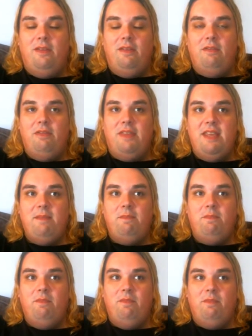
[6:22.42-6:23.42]
the
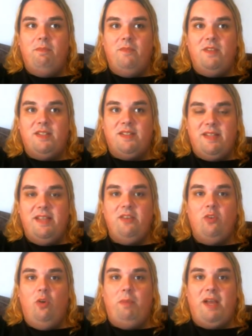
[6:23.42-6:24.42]

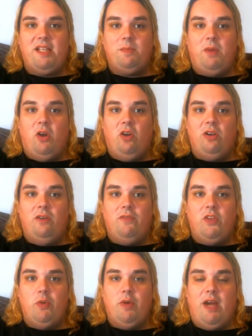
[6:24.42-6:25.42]
single best part of
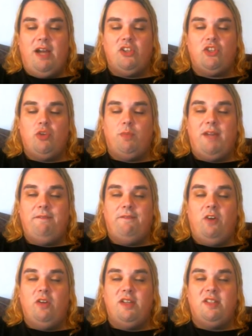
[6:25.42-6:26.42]
Yu Yu Hakusho by
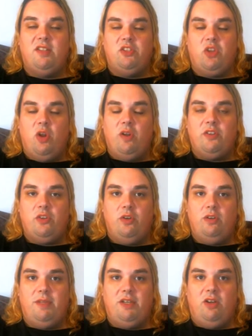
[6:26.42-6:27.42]
far is the Dark
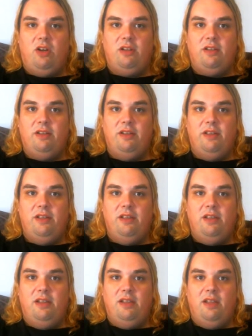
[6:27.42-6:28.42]
Tournament arc.
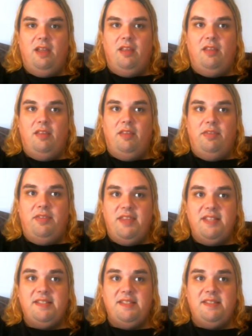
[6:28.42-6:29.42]

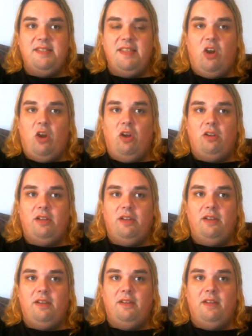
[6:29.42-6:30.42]
This is the arc
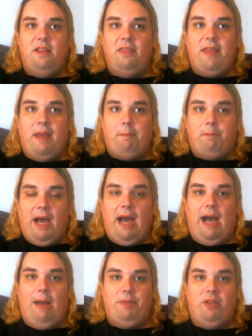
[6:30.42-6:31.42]
that
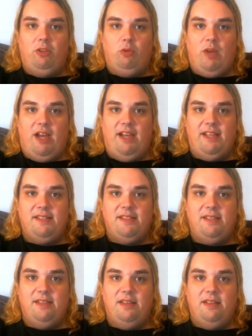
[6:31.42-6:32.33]
popularized